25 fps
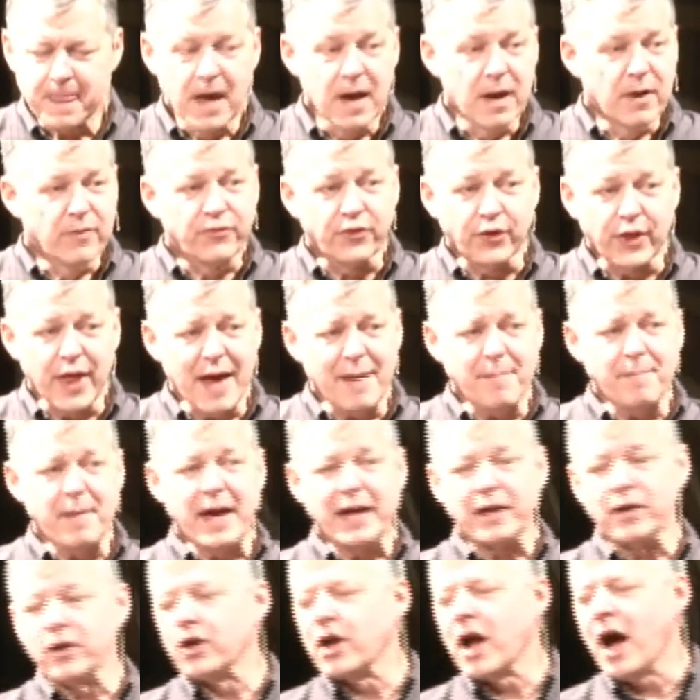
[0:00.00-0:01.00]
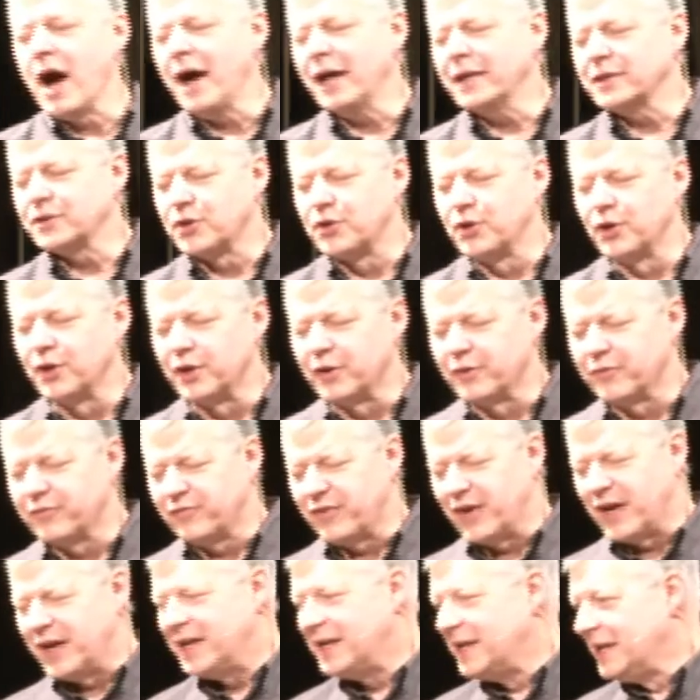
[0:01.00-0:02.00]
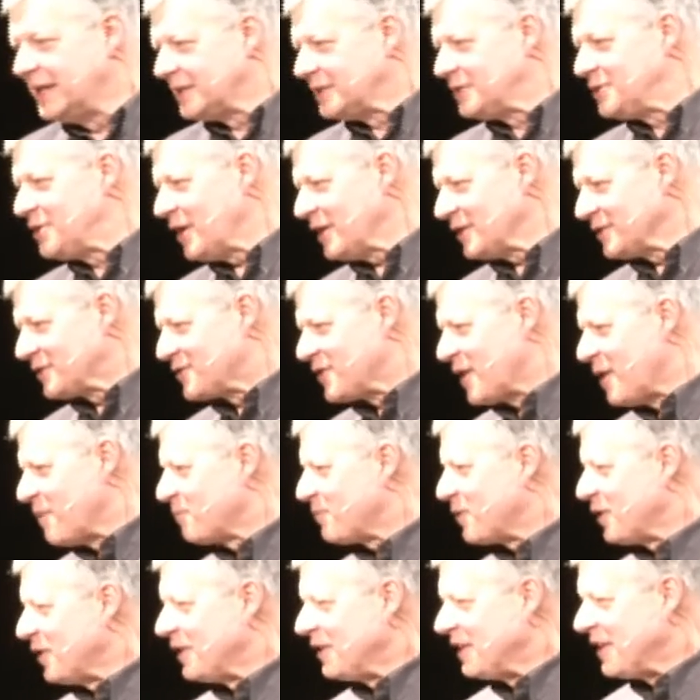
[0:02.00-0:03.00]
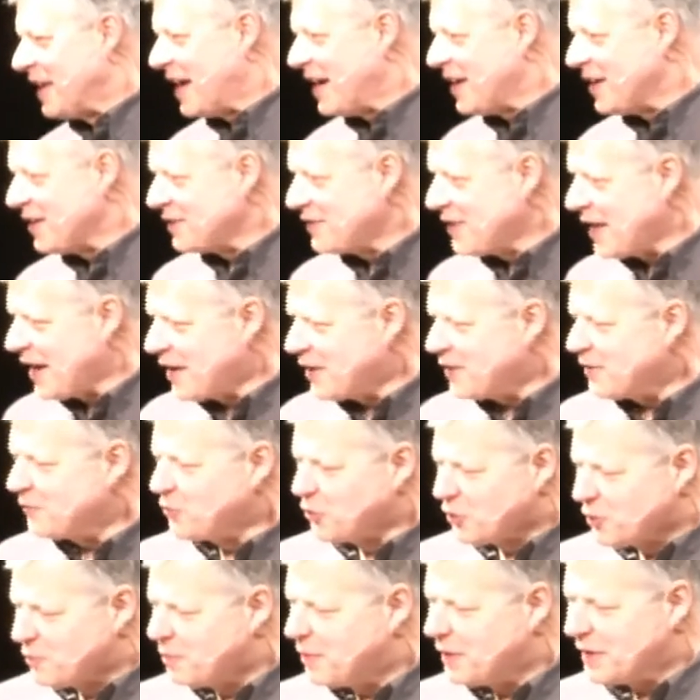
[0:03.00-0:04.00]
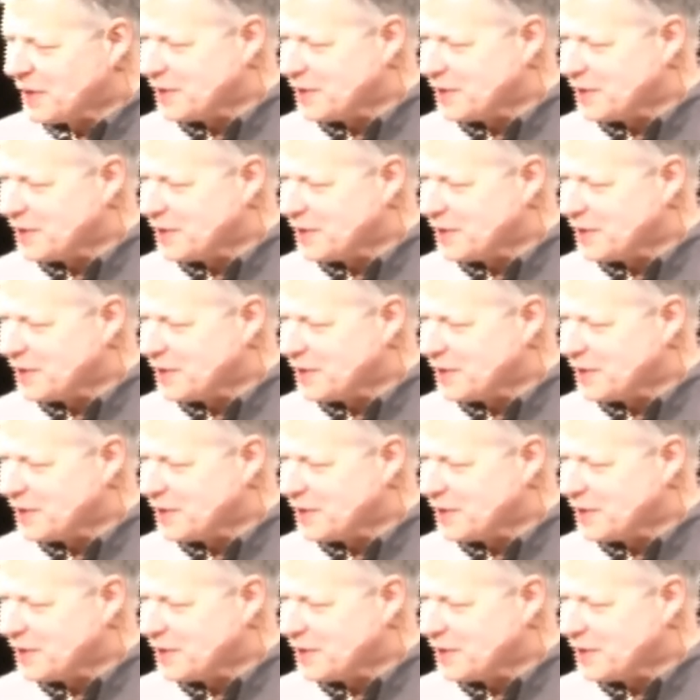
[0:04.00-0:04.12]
For that matter, God could have uh, done something uh, that would have been